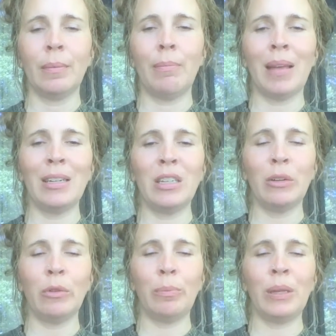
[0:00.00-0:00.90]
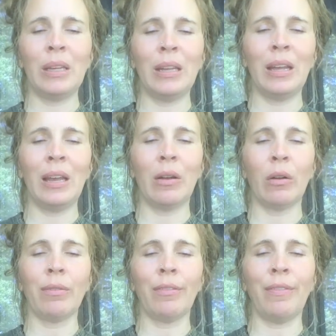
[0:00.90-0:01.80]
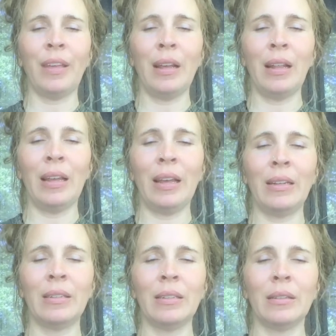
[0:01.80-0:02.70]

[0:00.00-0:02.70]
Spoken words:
Mentally repeat it or feel it.